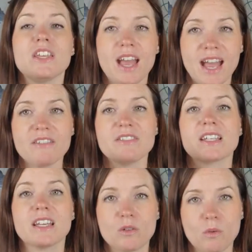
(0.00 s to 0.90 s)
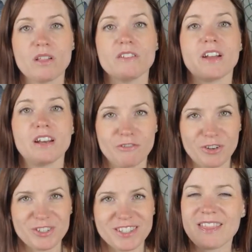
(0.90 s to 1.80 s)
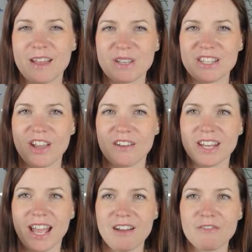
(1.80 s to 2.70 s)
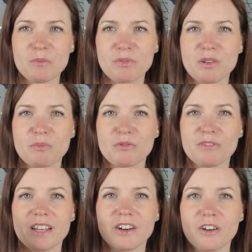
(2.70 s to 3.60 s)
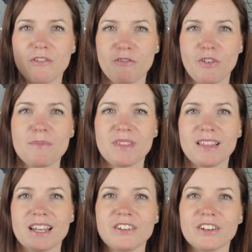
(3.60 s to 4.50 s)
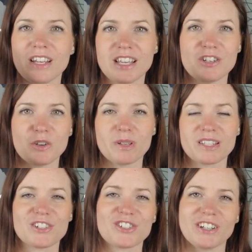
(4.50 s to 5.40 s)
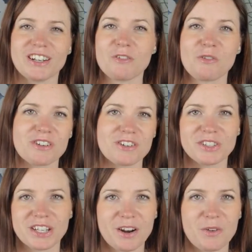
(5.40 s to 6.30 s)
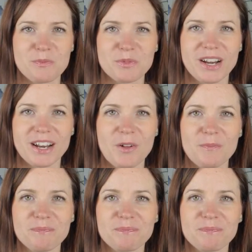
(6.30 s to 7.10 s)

You have to get qualified first. That means you have to have the pre-approval letter from the lender in your possession in order to look at homes right now.